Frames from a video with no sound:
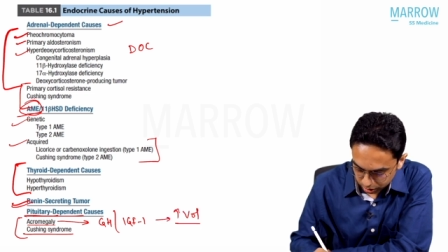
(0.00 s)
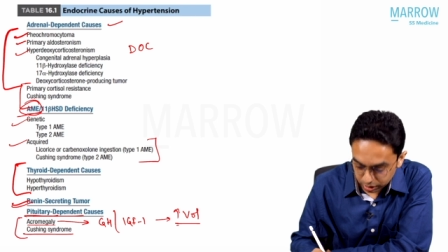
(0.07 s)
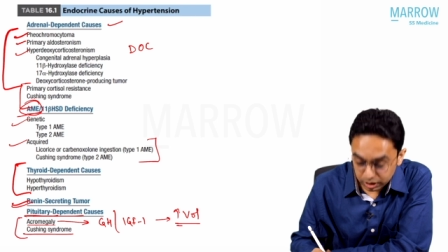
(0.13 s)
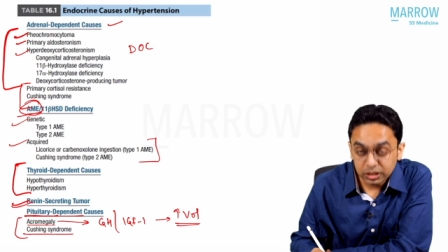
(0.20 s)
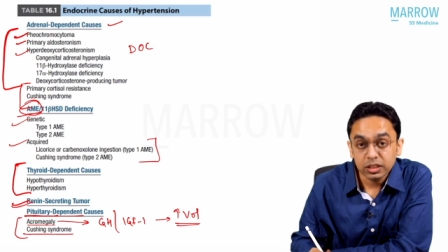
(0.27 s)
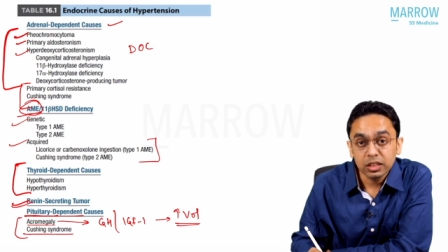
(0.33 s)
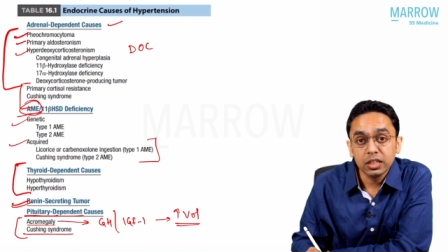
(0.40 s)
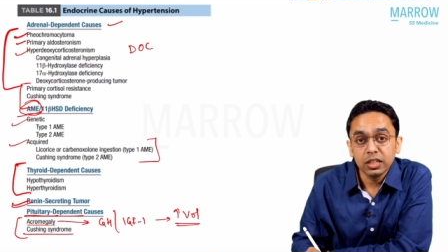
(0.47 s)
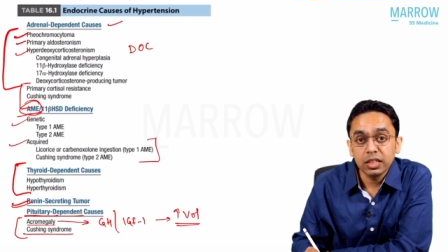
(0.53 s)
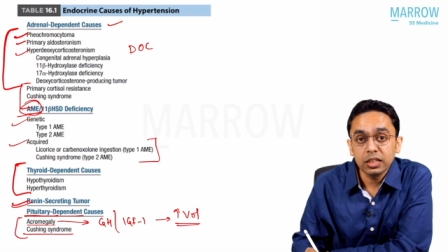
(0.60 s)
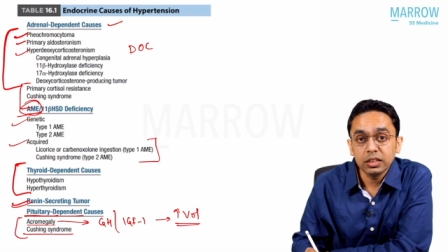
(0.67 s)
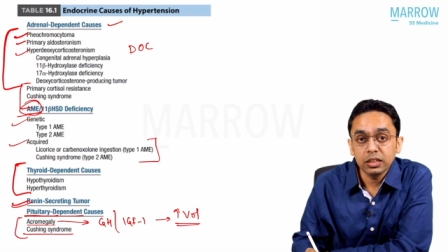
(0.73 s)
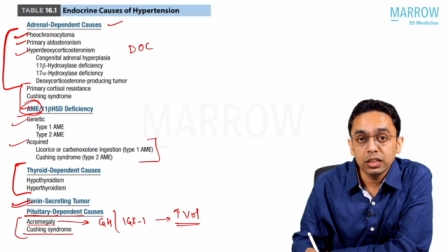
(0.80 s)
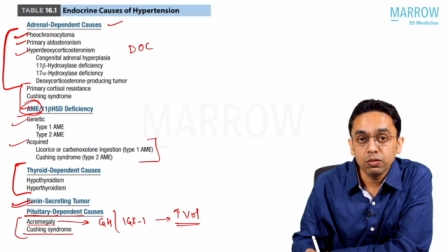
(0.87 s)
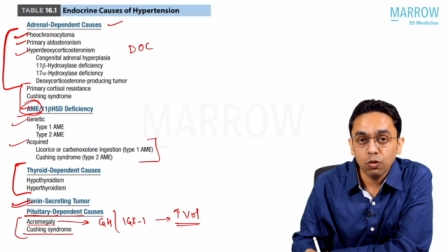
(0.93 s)
This
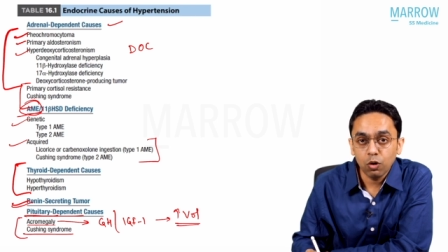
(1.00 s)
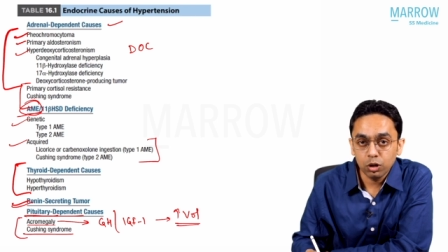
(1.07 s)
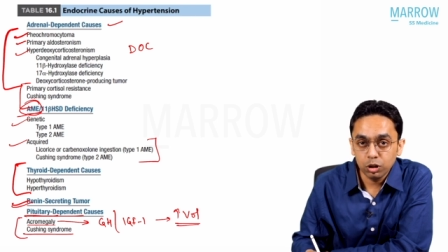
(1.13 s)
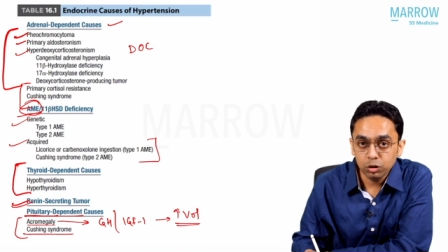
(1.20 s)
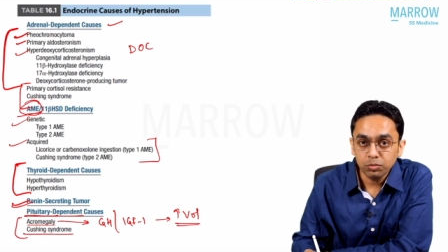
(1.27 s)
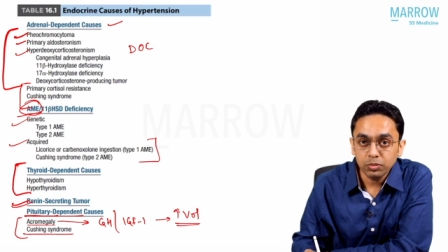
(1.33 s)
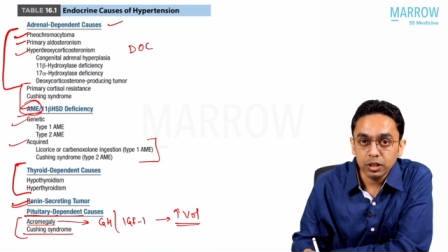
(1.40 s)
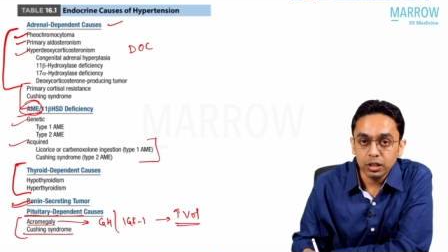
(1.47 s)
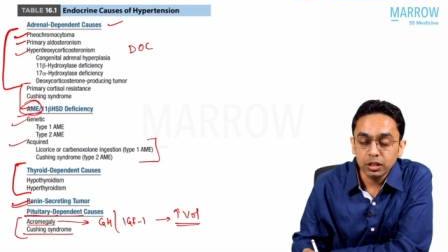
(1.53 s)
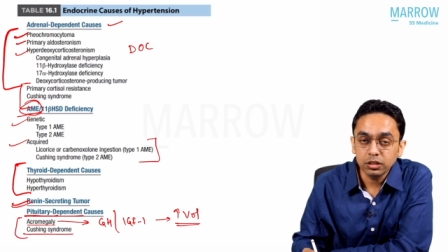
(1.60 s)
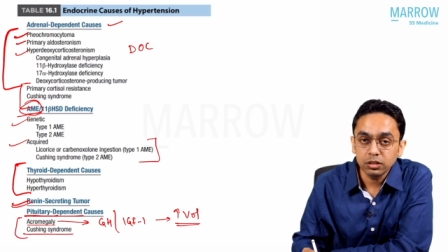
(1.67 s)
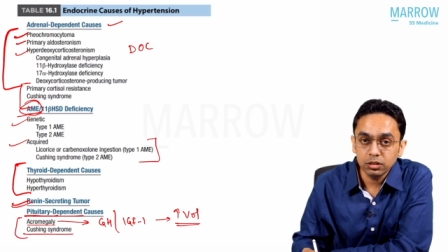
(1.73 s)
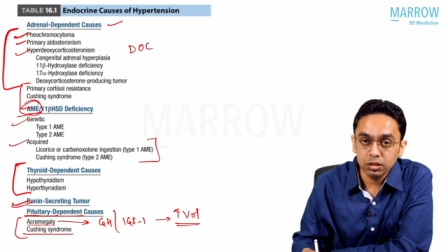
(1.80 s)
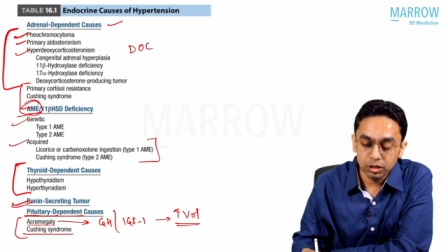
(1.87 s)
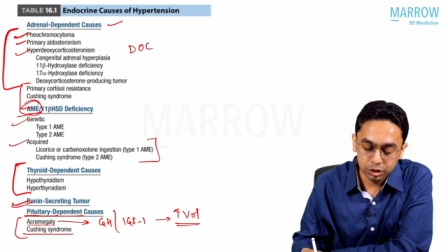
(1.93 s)
increase in volume
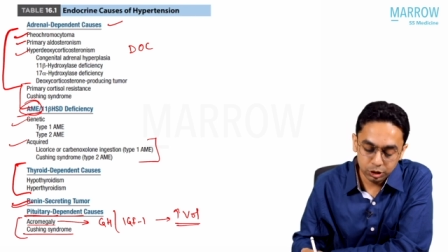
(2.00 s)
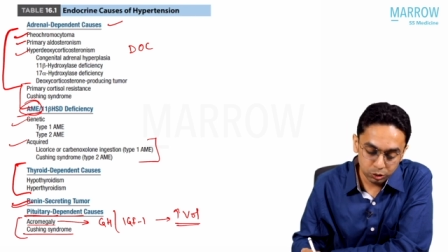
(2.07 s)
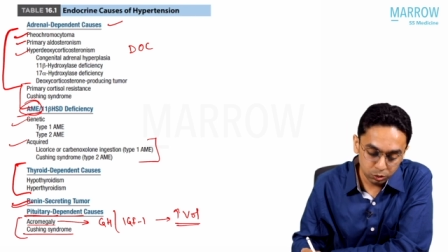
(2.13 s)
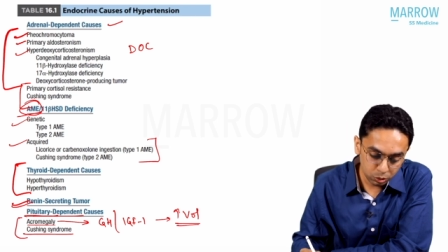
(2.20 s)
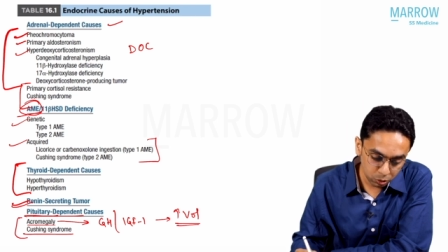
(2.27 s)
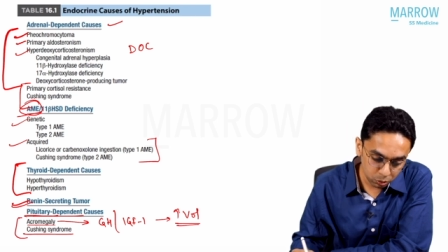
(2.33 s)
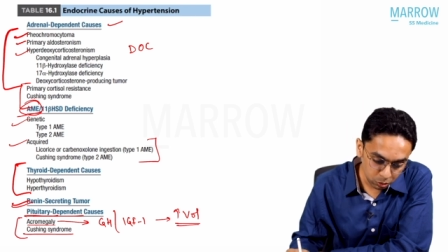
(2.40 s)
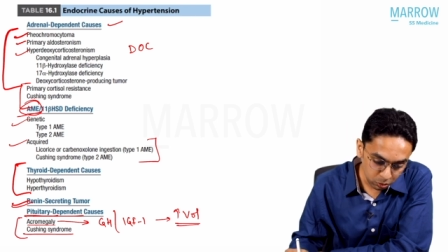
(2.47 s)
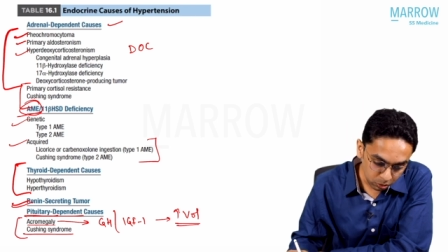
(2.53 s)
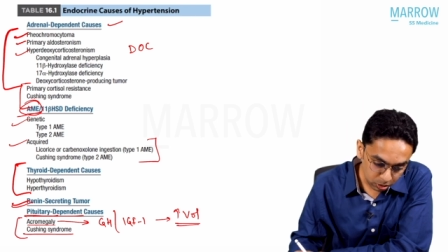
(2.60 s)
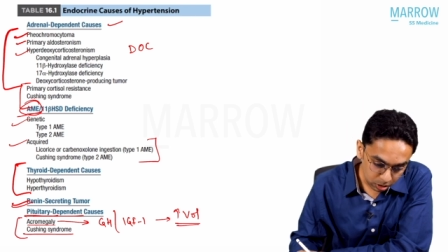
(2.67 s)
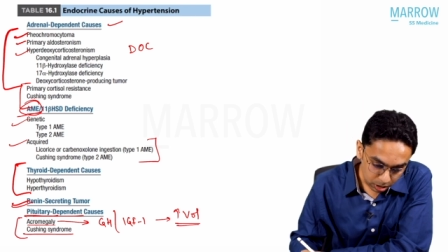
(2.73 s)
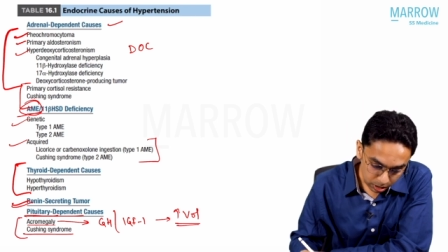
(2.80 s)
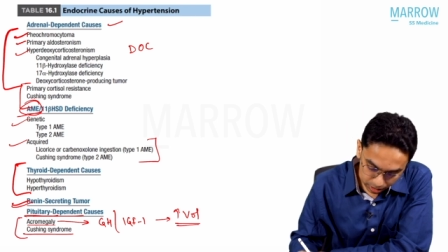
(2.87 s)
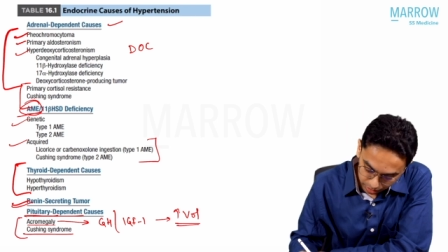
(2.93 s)
is due to
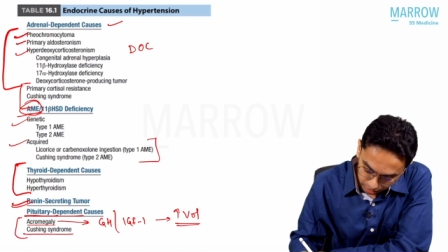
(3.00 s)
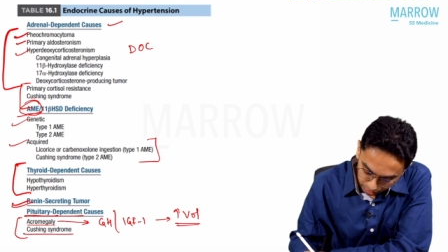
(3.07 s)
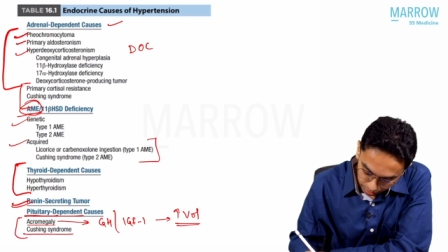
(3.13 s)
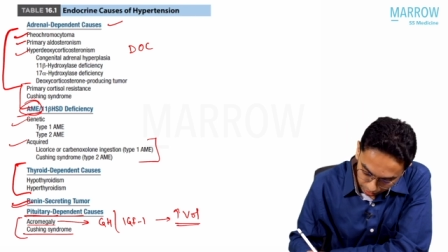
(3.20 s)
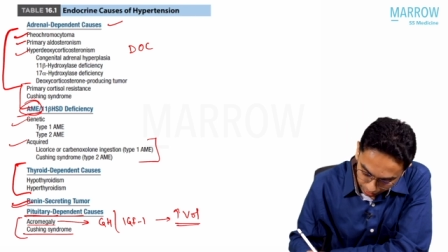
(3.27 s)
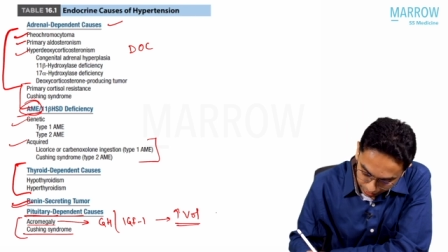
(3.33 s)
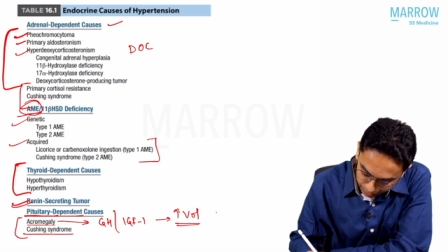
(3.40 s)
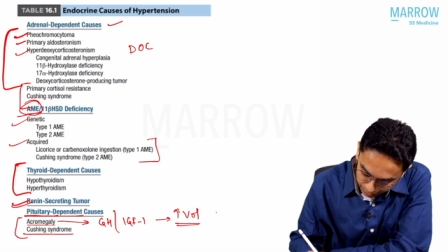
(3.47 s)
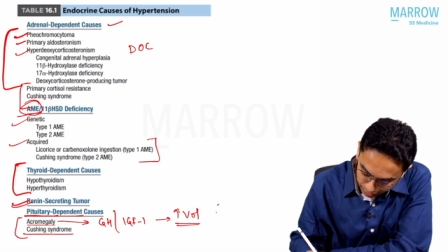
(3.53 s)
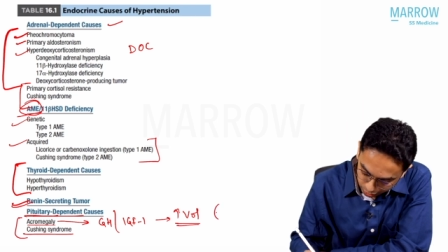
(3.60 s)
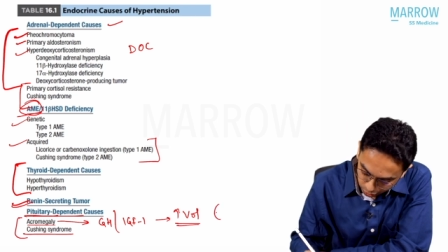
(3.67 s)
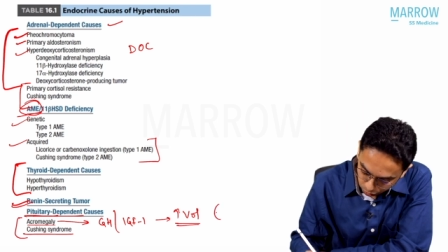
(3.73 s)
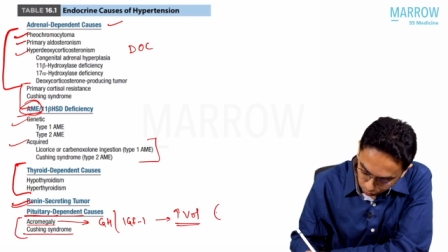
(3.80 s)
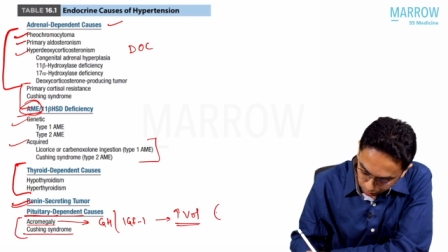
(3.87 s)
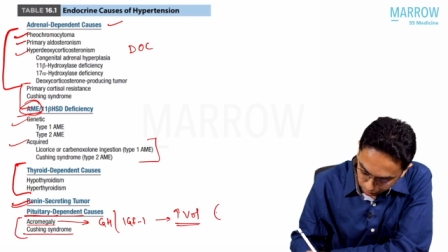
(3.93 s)

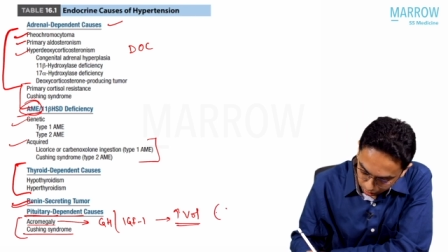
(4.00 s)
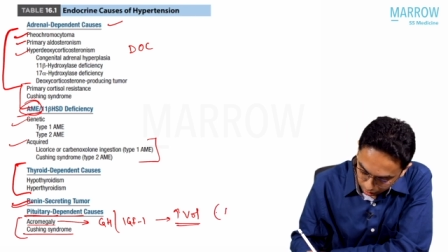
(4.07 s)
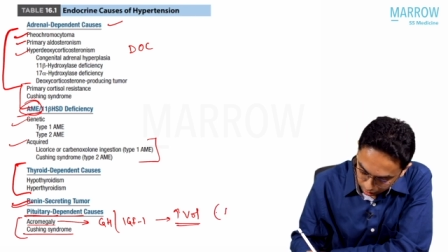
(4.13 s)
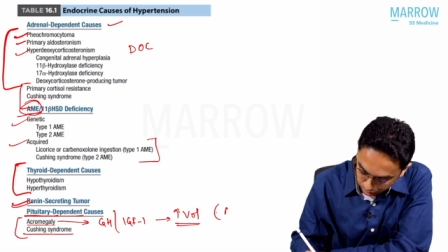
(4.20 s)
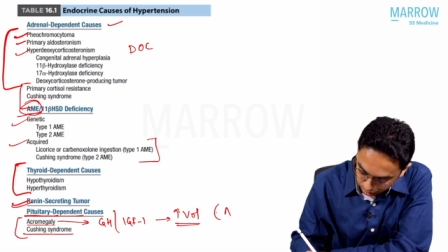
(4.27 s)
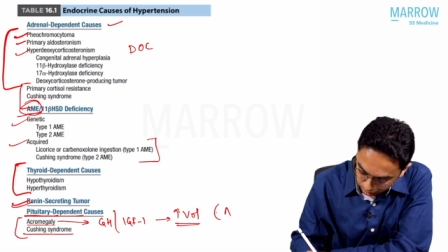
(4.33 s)
anti-nutrient